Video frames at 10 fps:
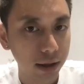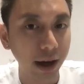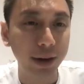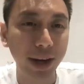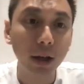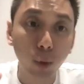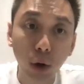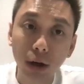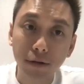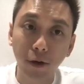Now, can it
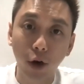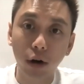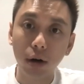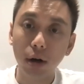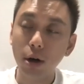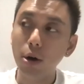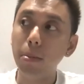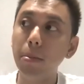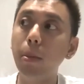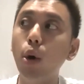work for
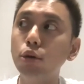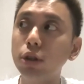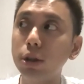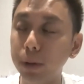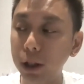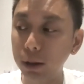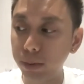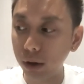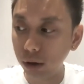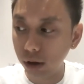most
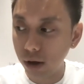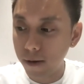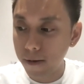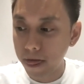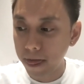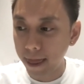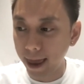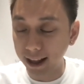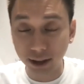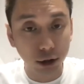people
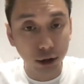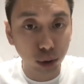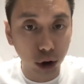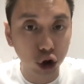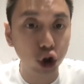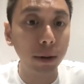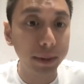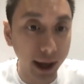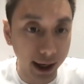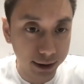and still do a good job?
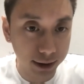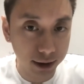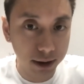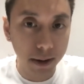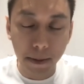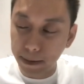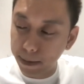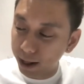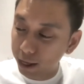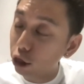Yes,
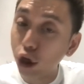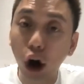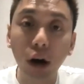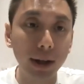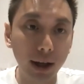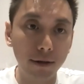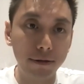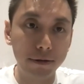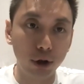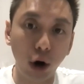but not
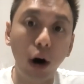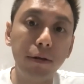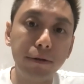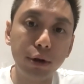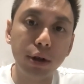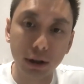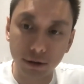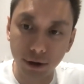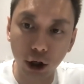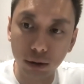if your offer is
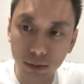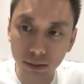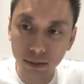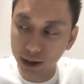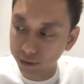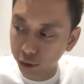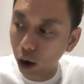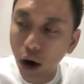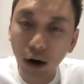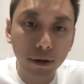video. If
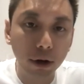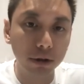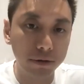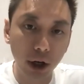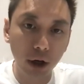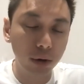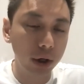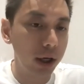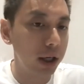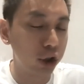your offer is video,
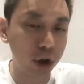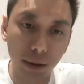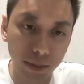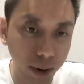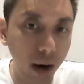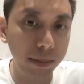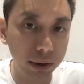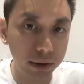it's gotta pop.